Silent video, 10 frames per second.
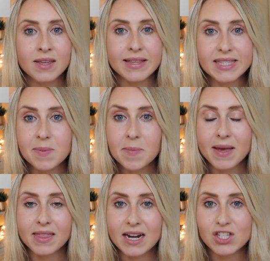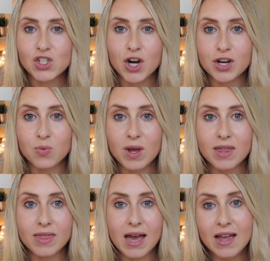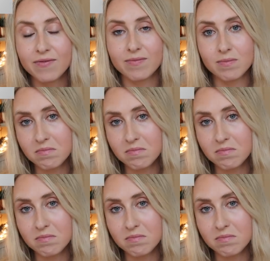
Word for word: The sleeping bag that I started with, I've